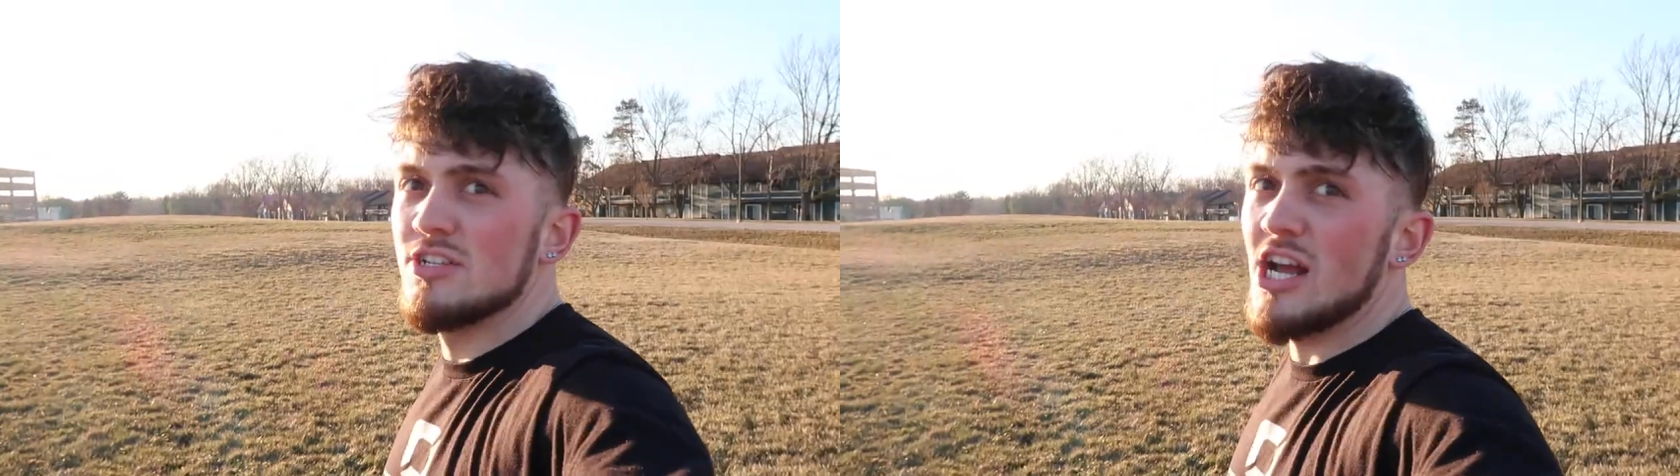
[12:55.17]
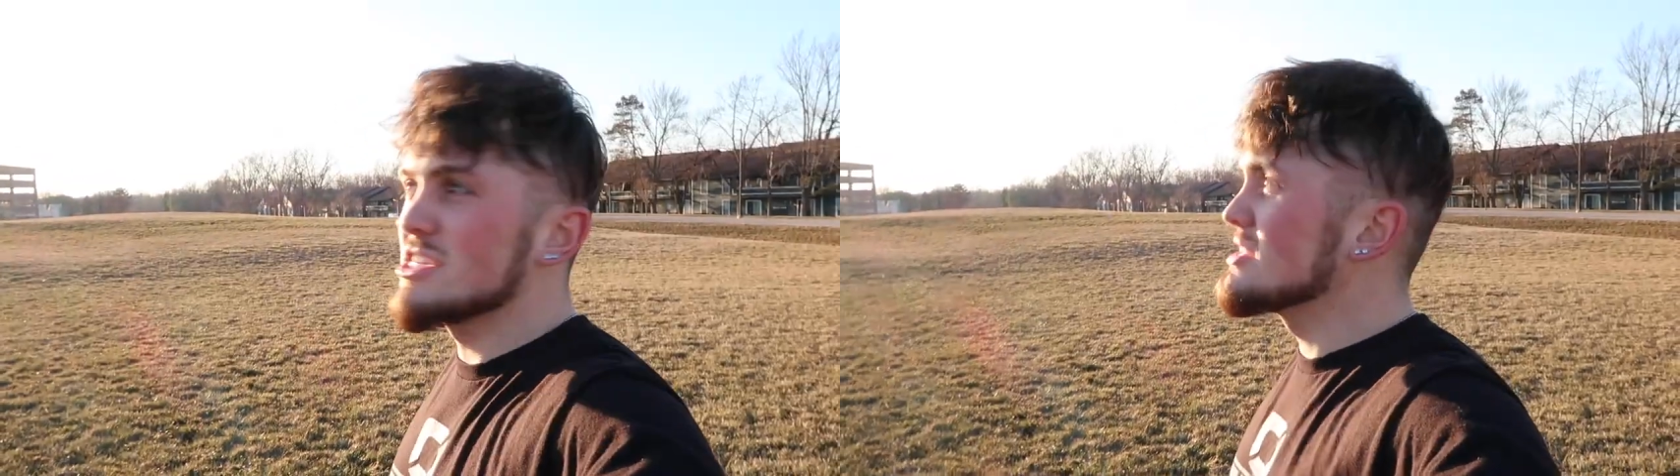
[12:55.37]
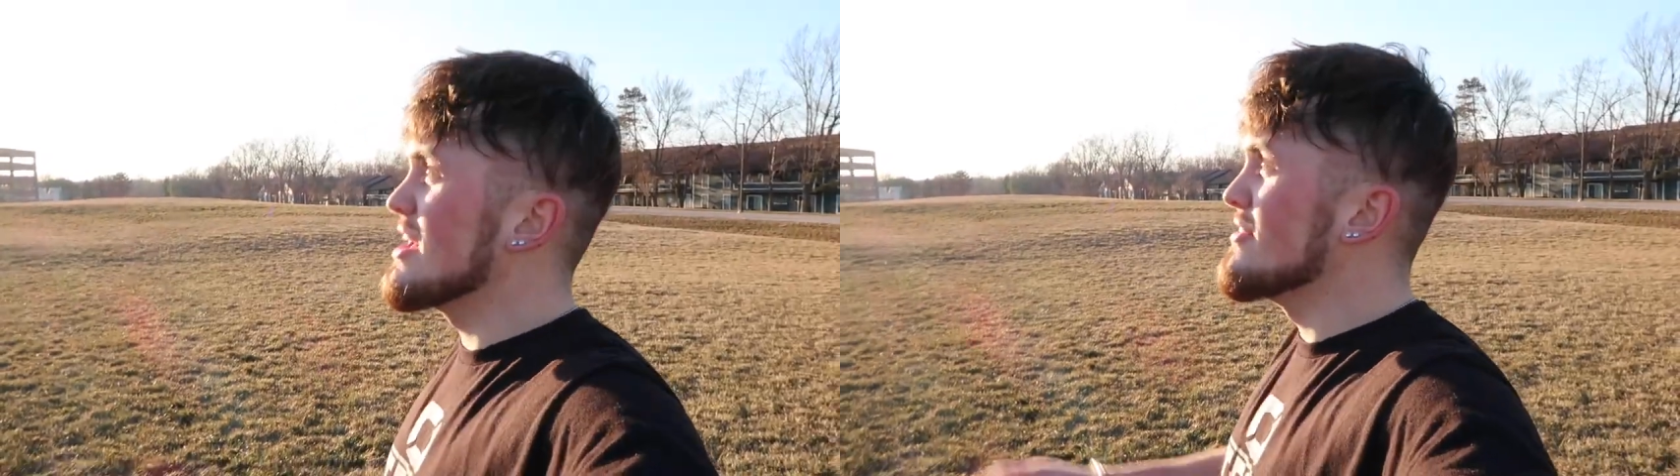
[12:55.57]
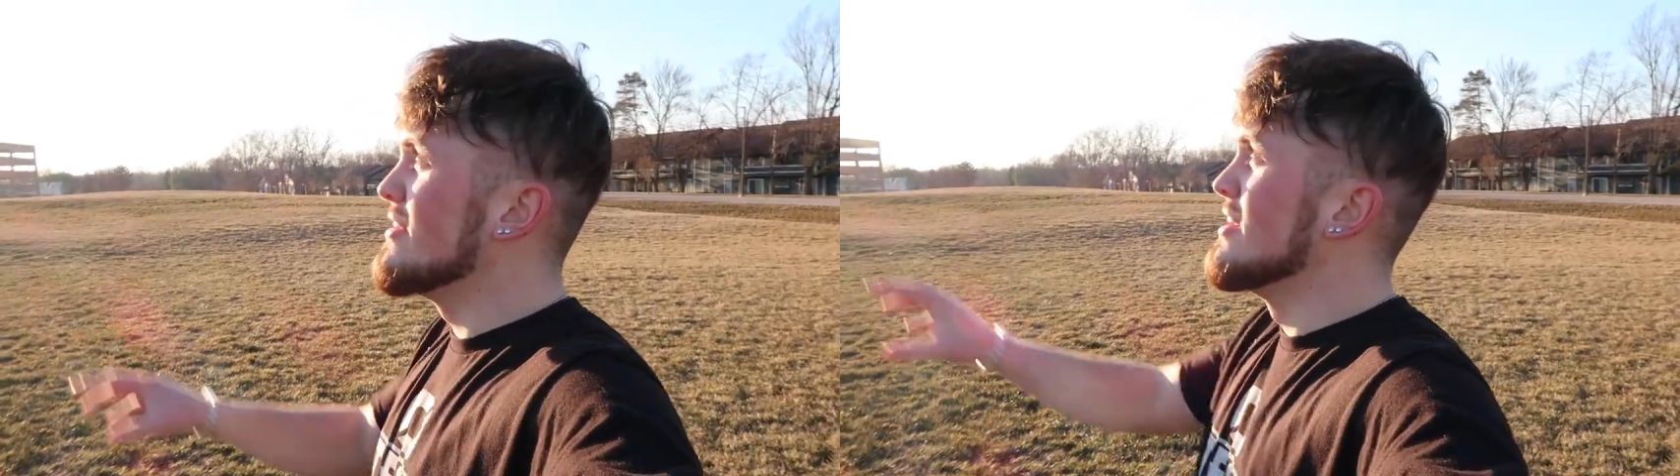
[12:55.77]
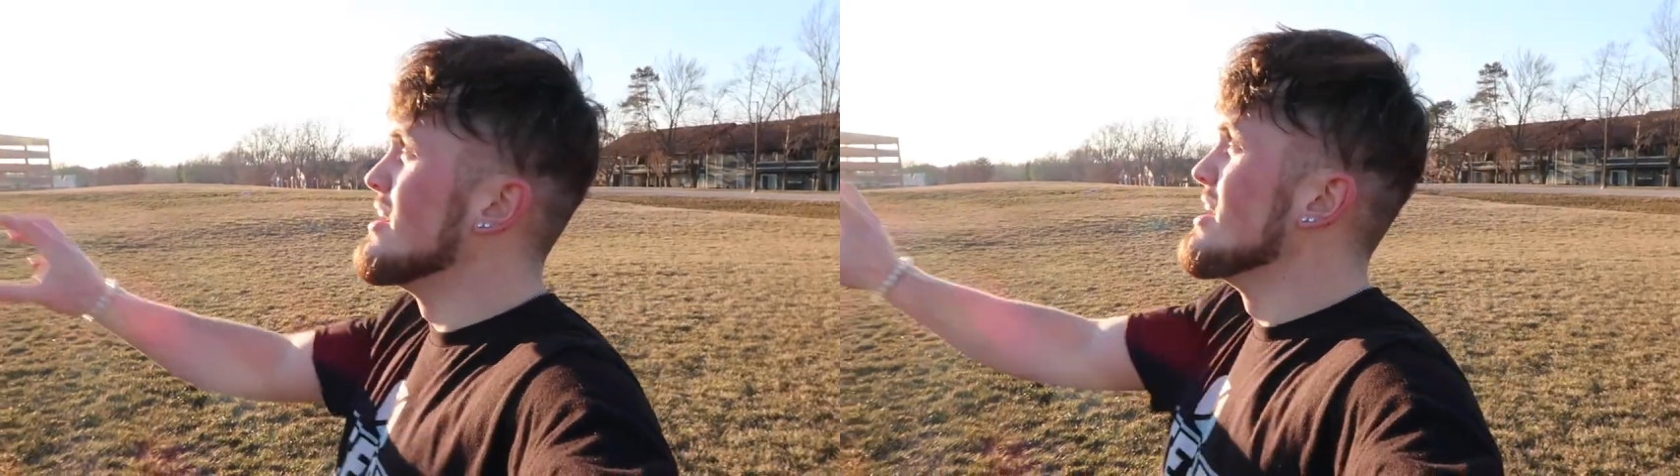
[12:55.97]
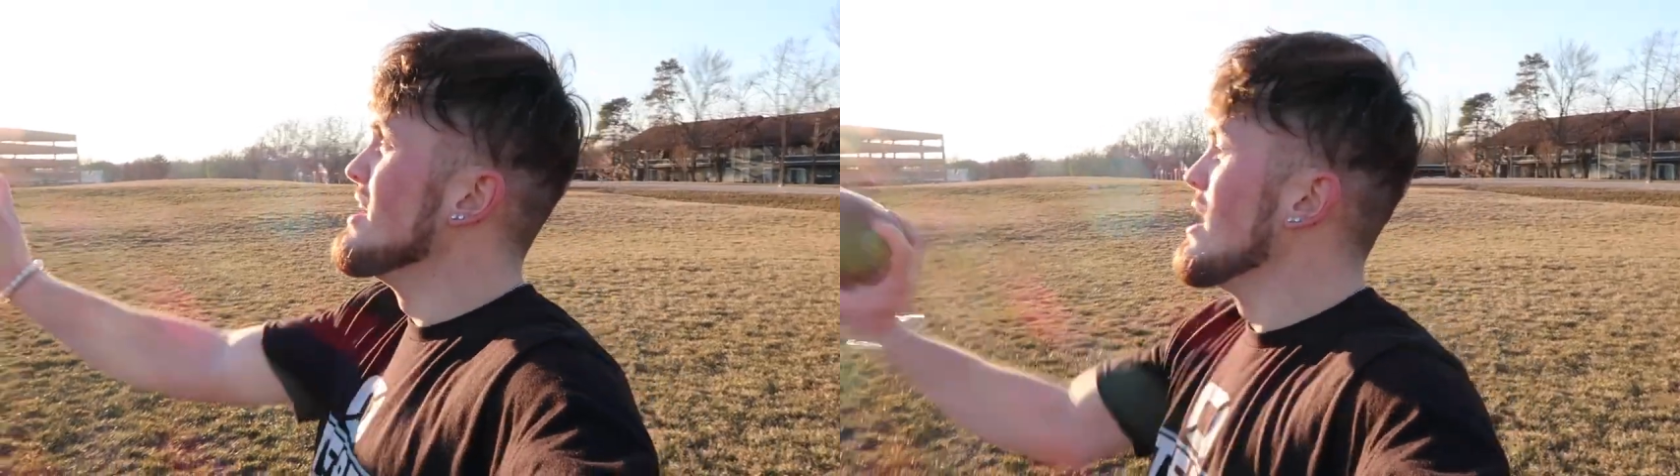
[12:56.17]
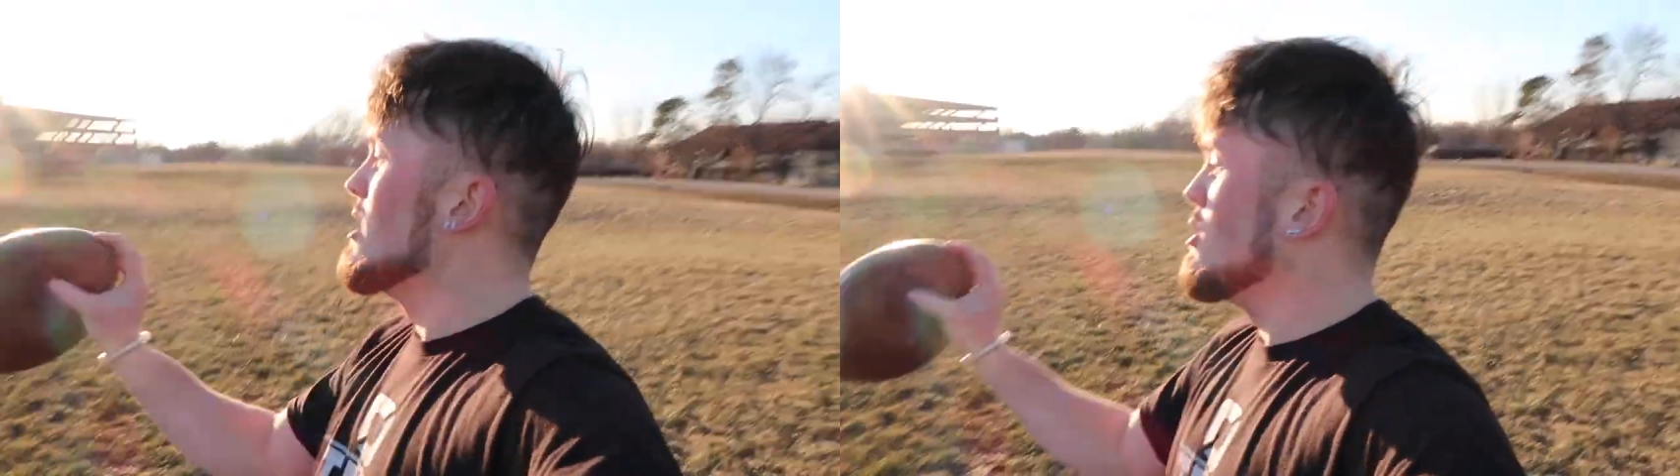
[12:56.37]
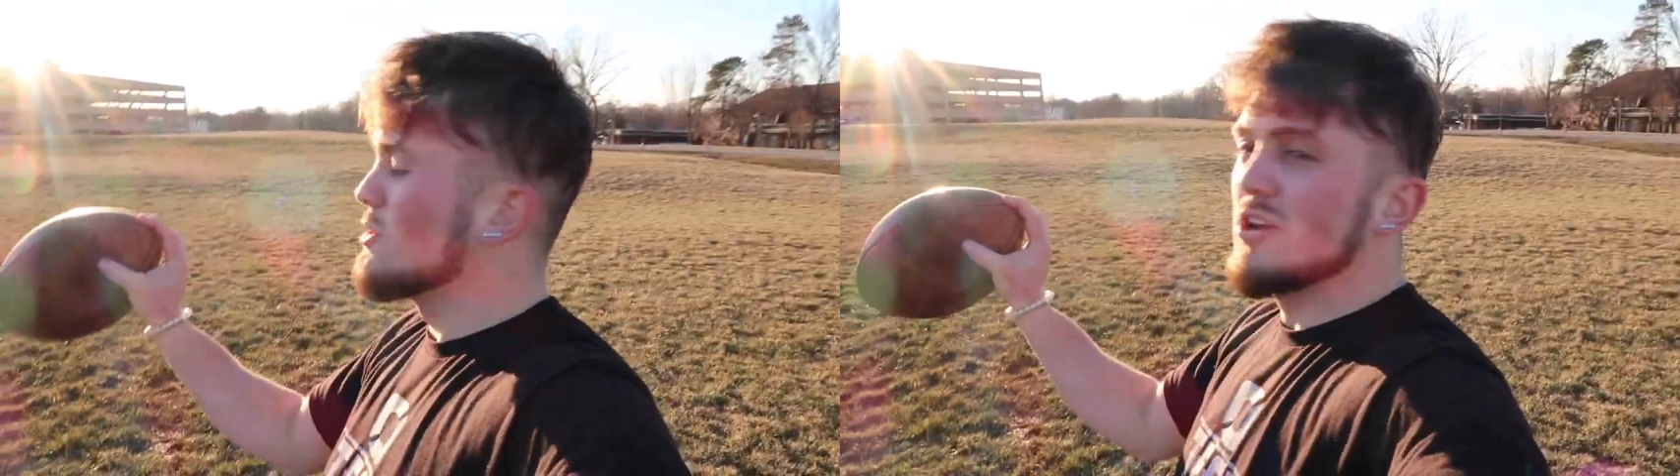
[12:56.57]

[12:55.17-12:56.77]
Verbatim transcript: Josh's life. Oh,